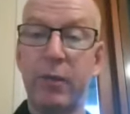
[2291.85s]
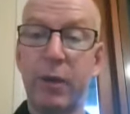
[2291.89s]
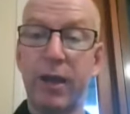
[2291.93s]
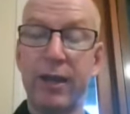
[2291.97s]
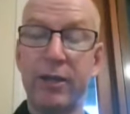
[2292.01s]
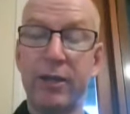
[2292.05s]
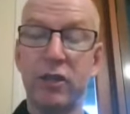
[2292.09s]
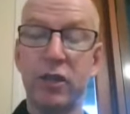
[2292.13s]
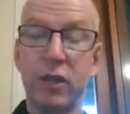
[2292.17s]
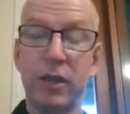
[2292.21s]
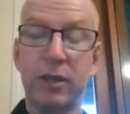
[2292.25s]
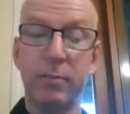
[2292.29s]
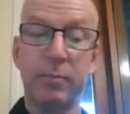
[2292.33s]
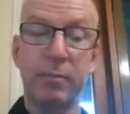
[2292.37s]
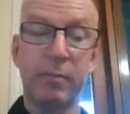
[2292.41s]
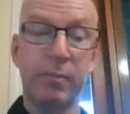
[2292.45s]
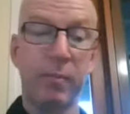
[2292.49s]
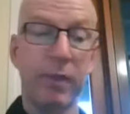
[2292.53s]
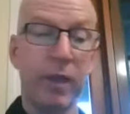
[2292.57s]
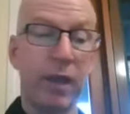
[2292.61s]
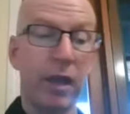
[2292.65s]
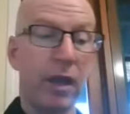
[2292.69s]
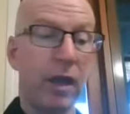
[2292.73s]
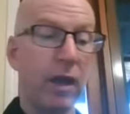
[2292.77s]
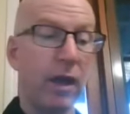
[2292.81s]
We actually,
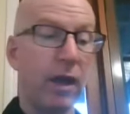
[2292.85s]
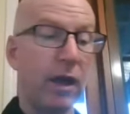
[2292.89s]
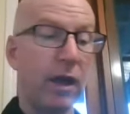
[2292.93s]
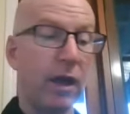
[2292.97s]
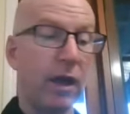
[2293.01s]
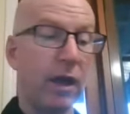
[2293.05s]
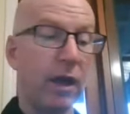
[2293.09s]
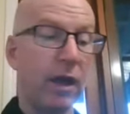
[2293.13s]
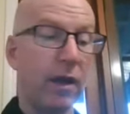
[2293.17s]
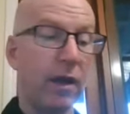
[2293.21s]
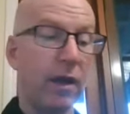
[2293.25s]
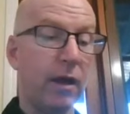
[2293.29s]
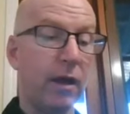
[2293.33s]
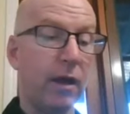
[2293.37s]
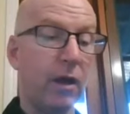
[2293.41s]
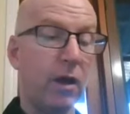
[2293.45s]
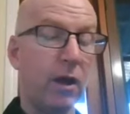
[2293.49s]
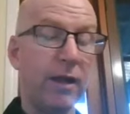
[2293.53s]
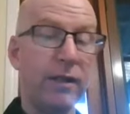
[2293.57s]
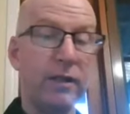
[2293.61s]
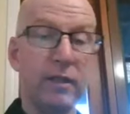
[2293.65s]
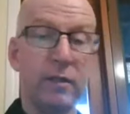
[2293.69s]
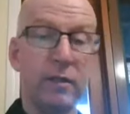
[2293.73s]
I